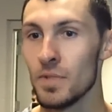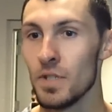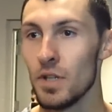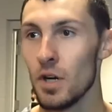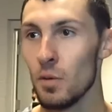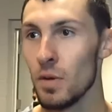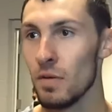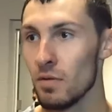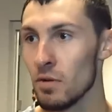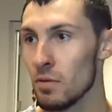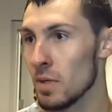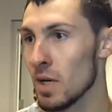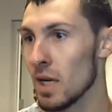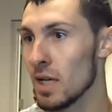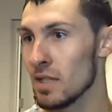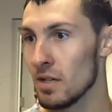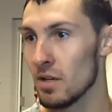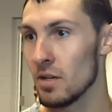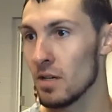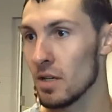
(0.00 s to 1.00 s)
you know, we have a group of
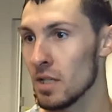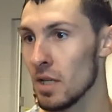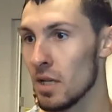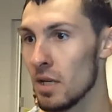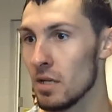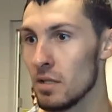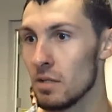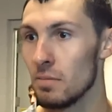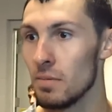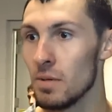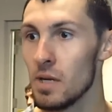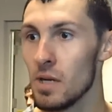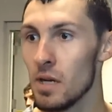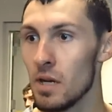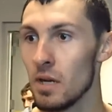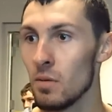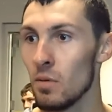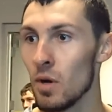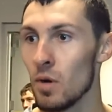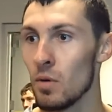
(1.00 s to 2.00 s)
guys that are excited to be
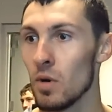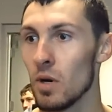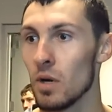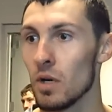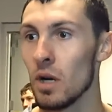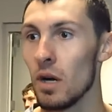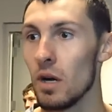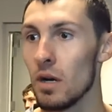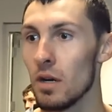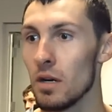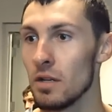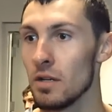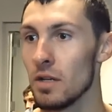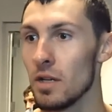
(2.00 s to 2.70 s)
here and want to work hard.